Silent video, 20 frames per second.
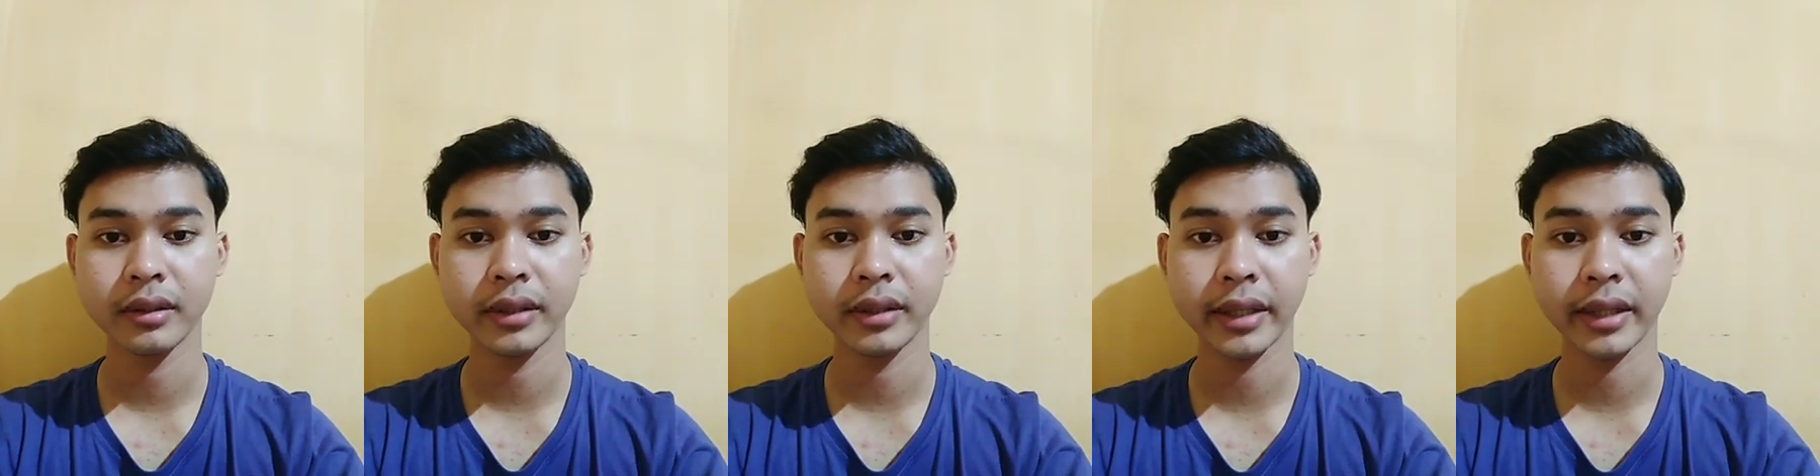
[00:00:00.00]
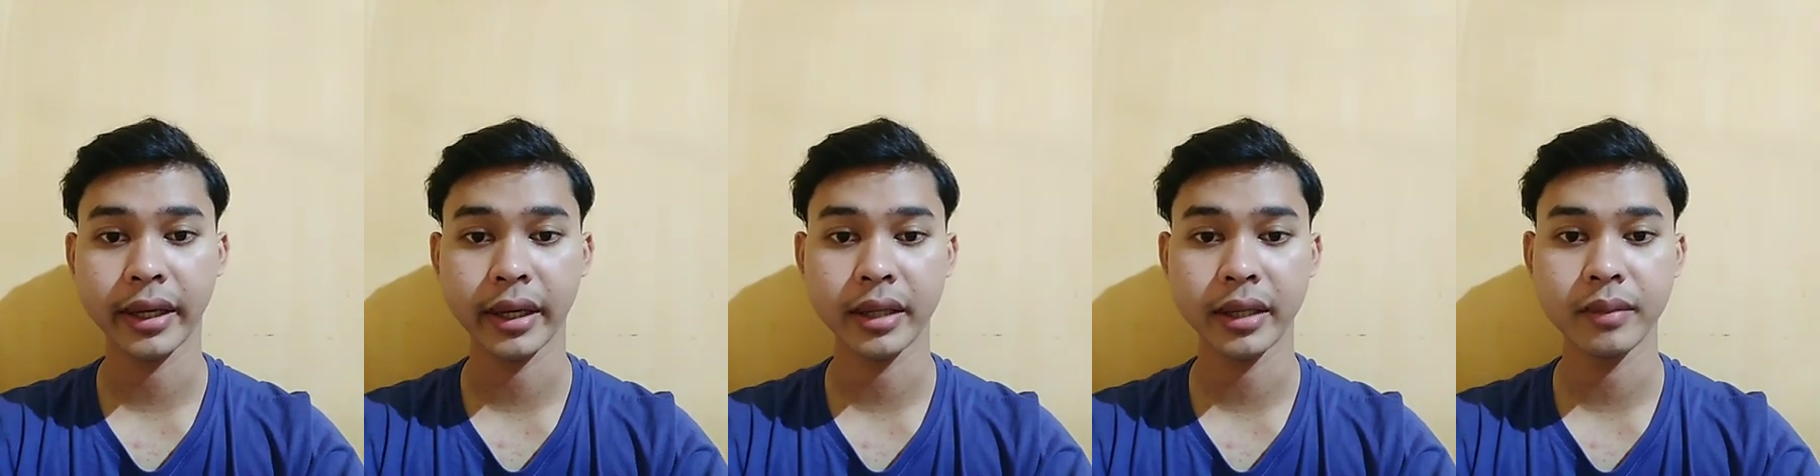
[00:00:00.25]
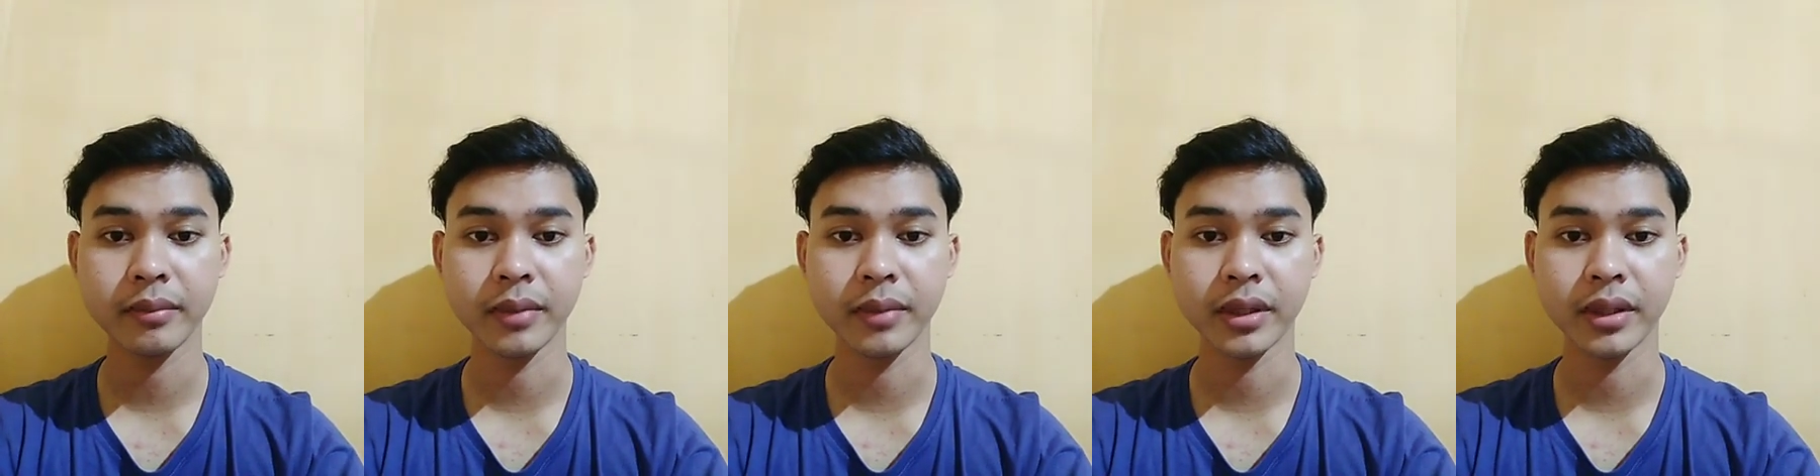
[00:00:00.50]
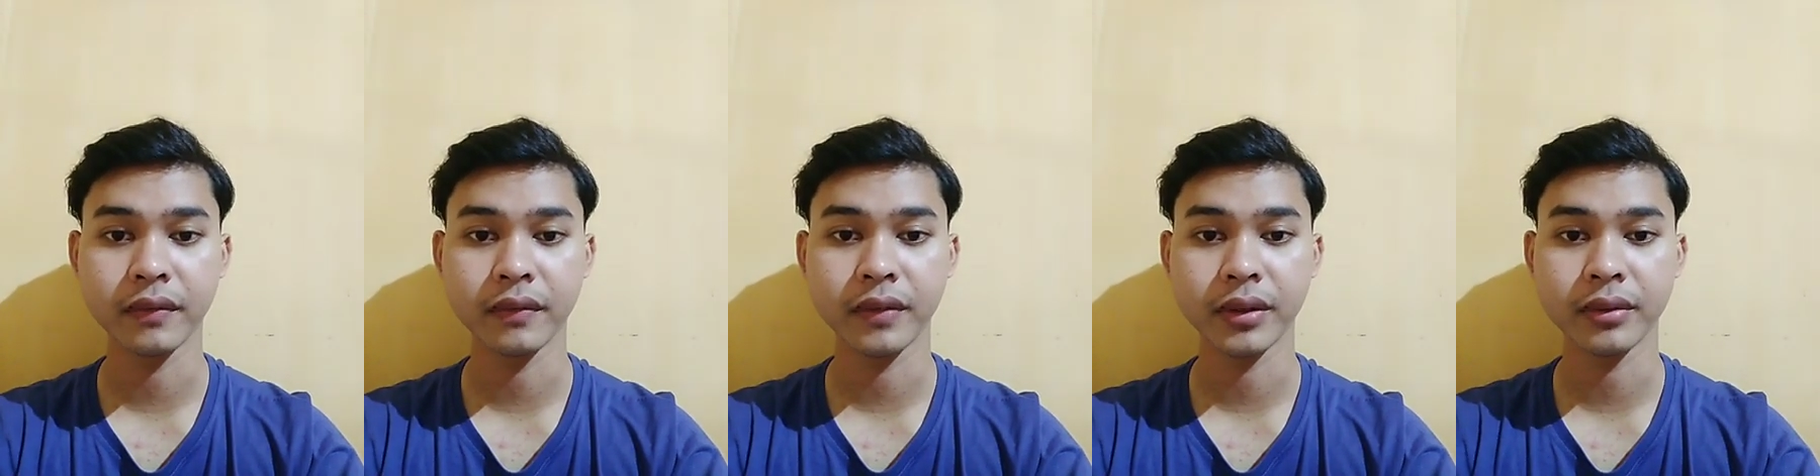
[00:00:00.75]
can be
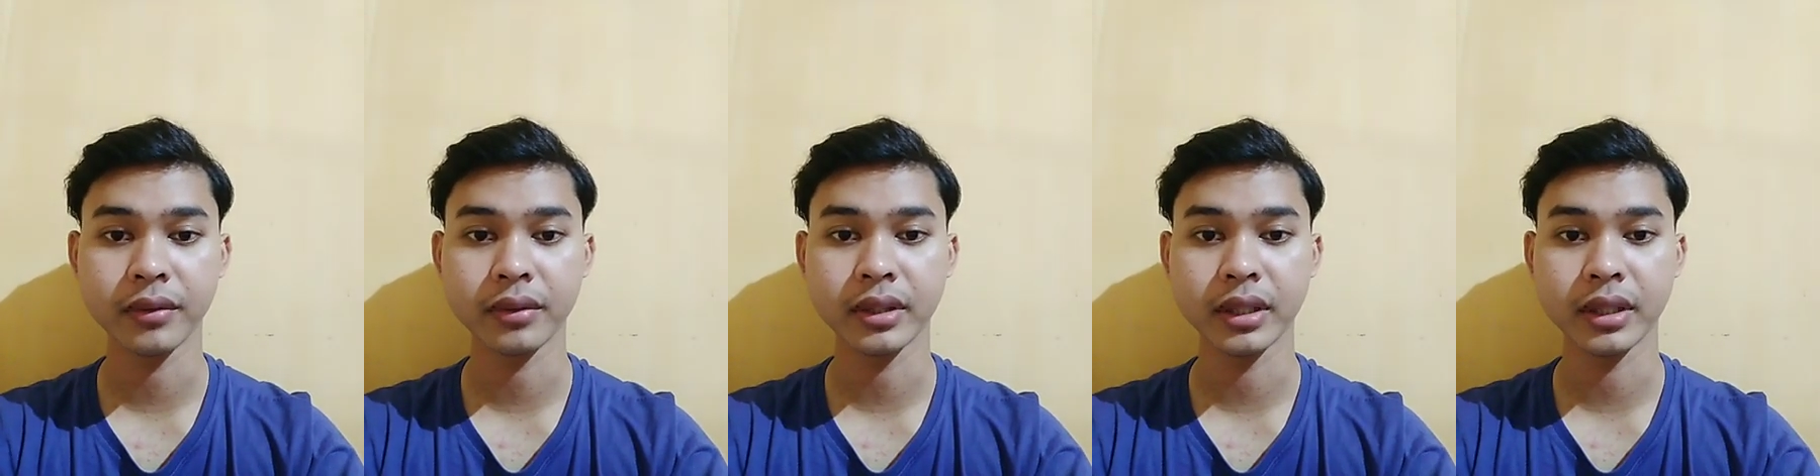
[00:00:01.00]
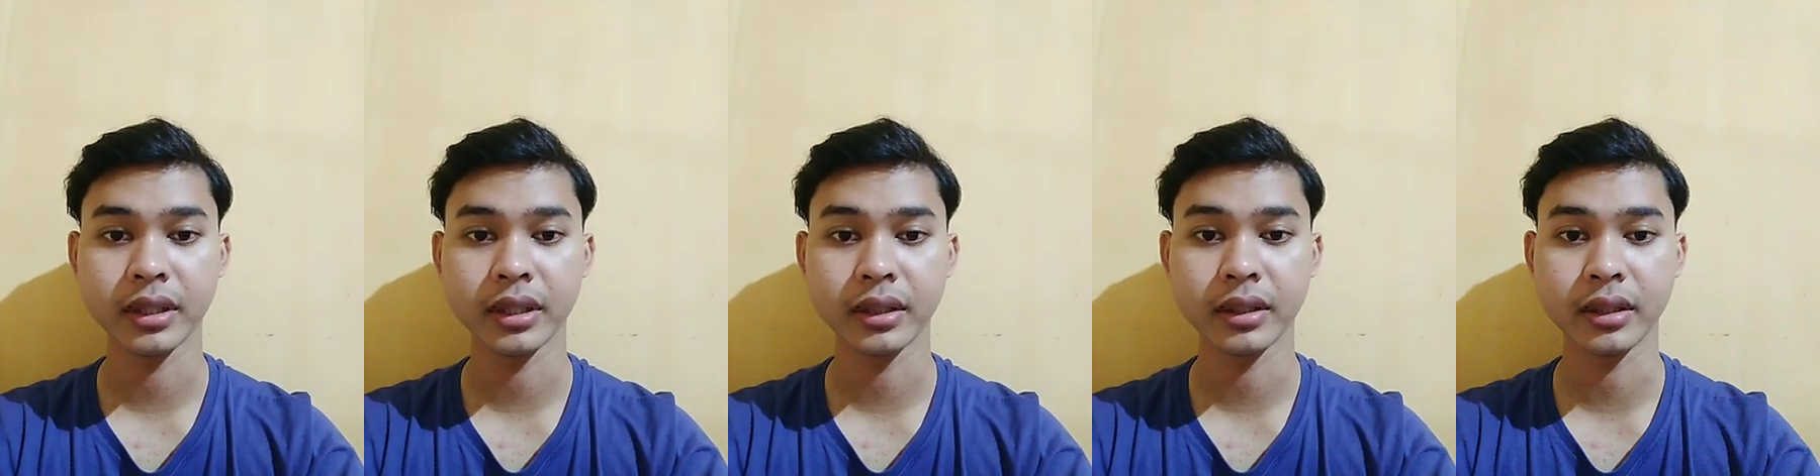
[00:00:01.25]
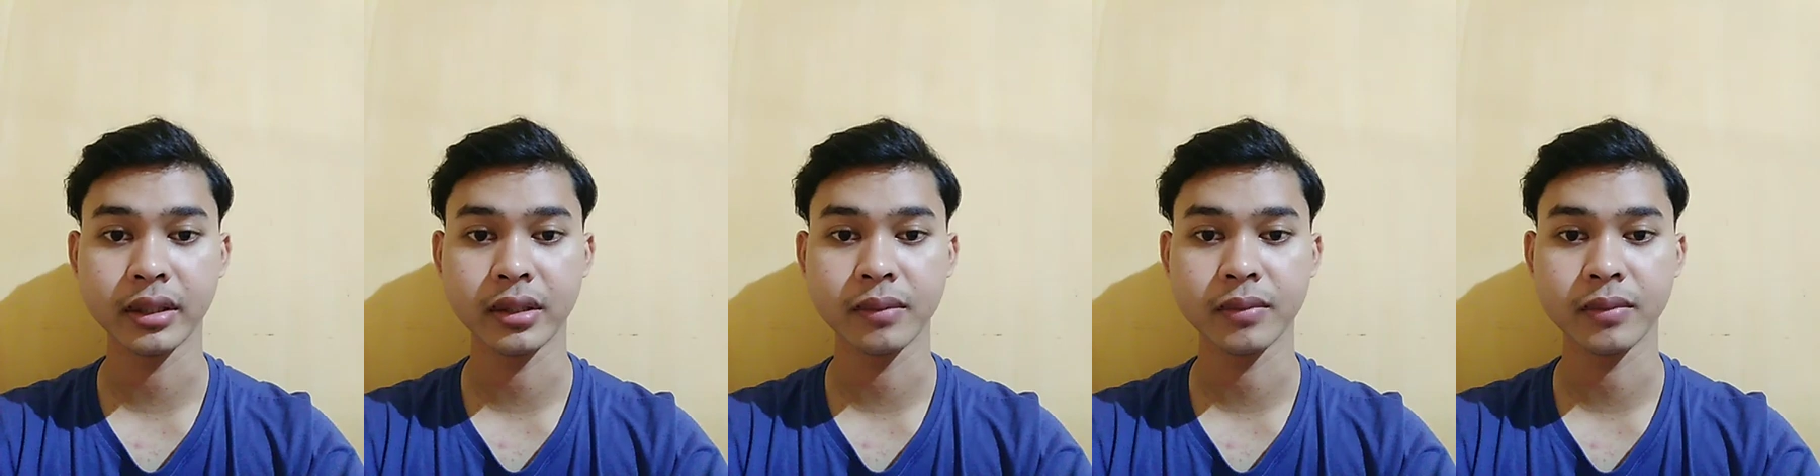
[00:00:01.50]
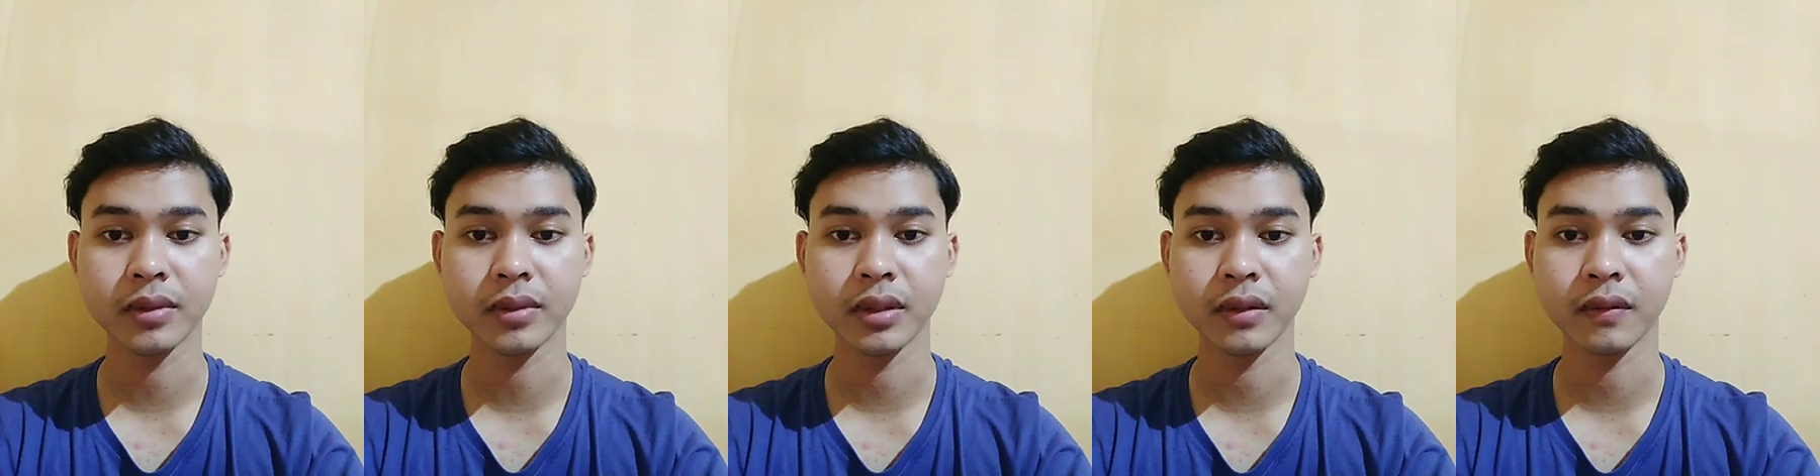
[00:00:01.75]
viewed in
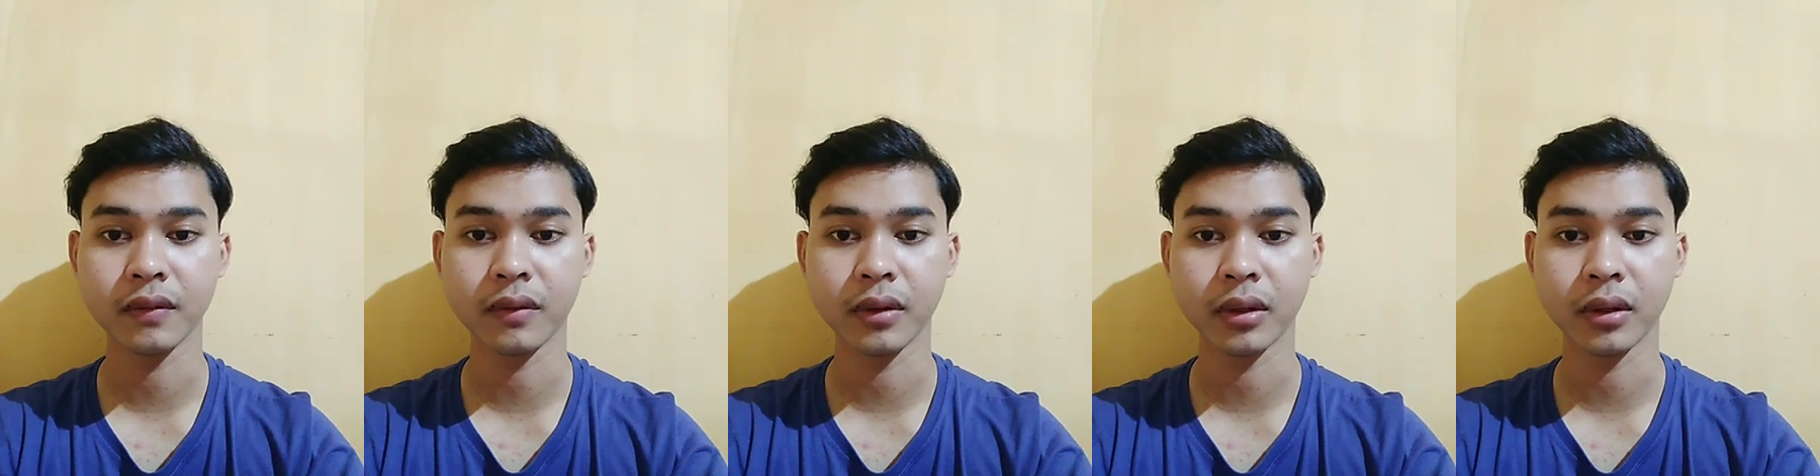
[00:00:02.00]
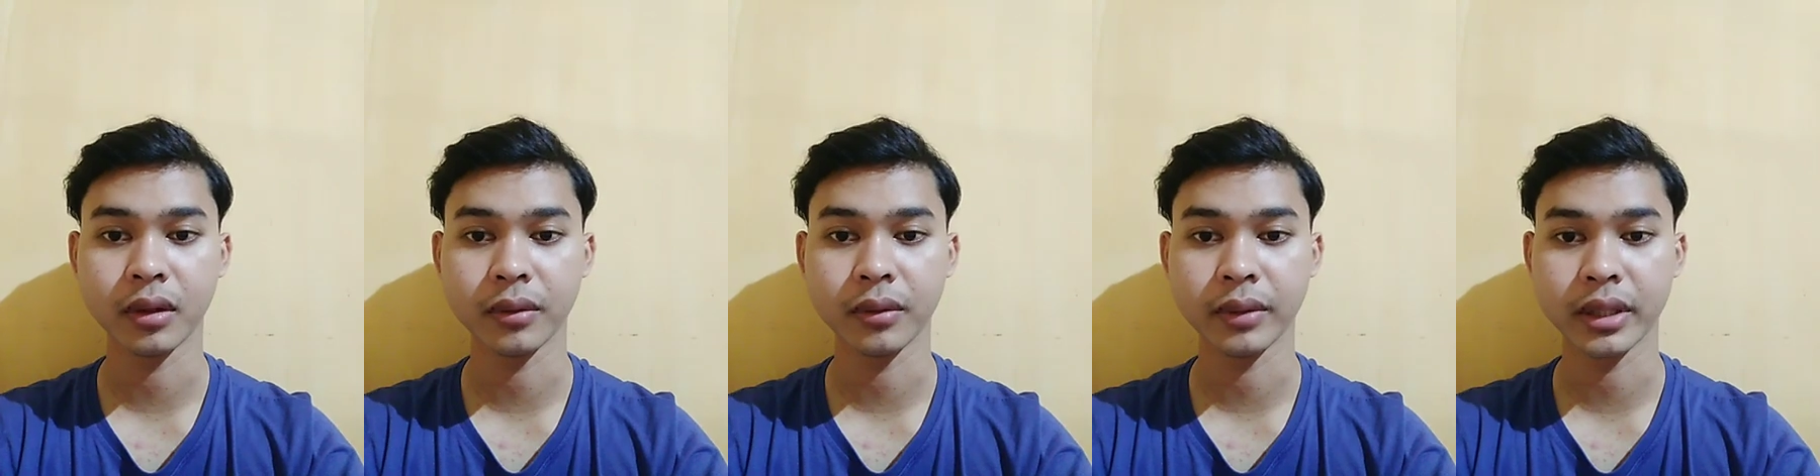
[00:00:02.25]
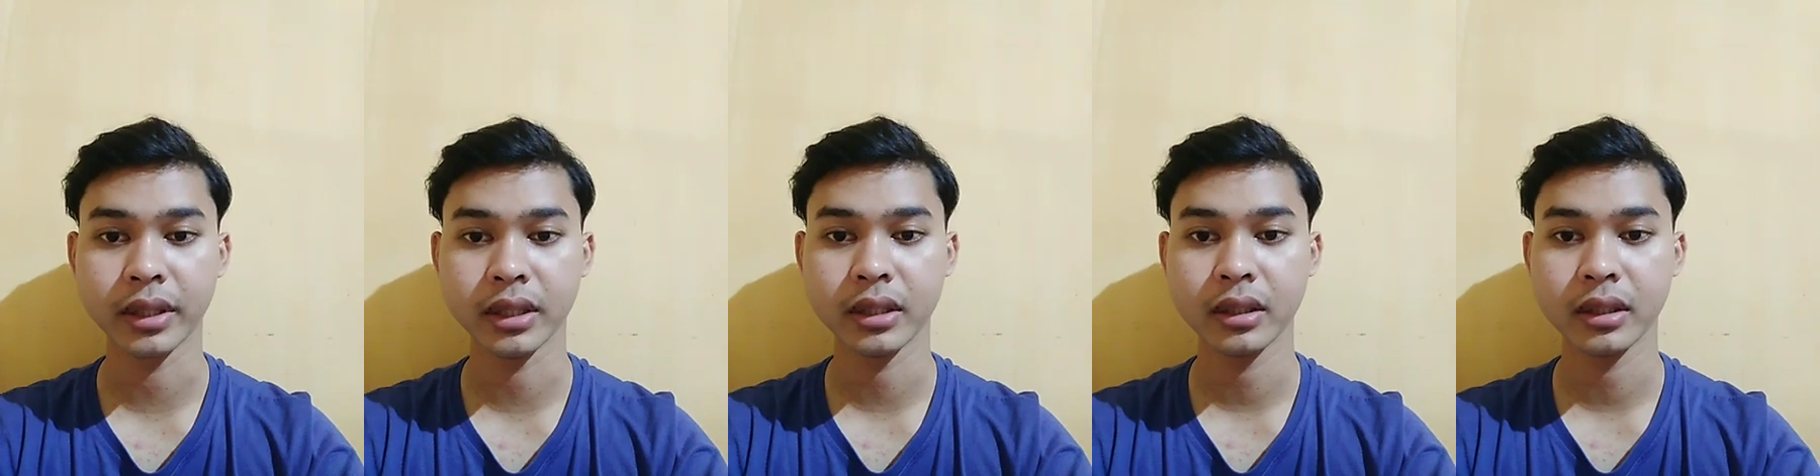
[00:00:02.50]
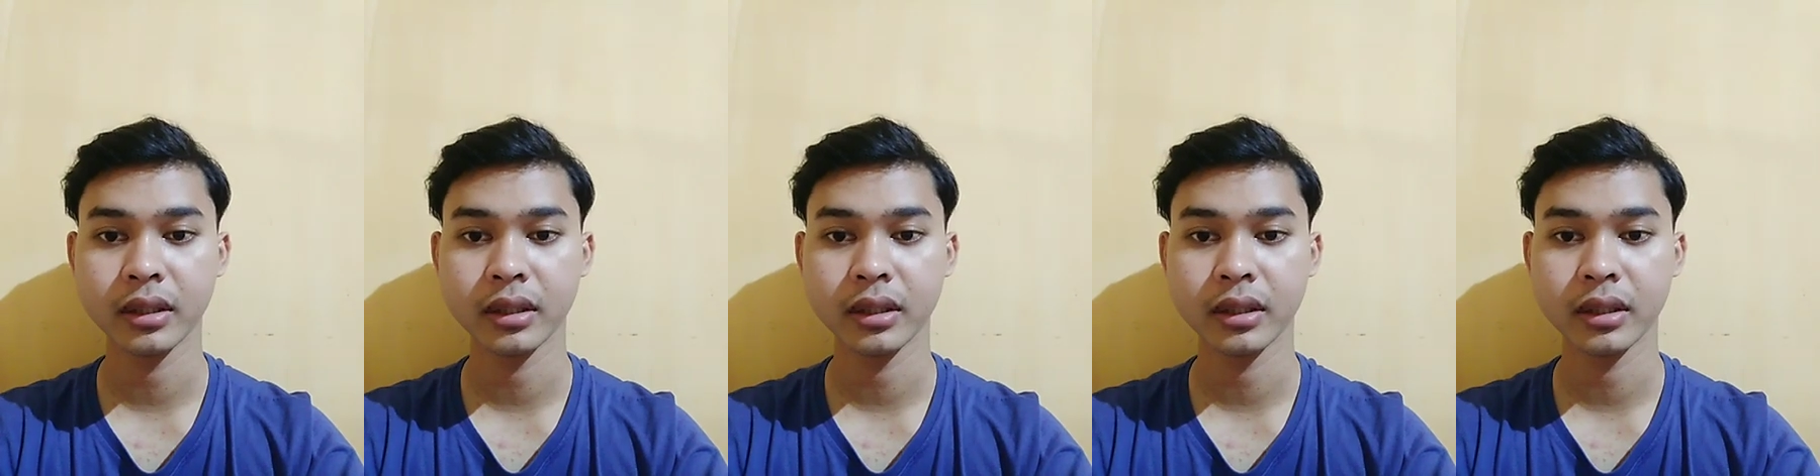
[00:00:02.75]
terms of the following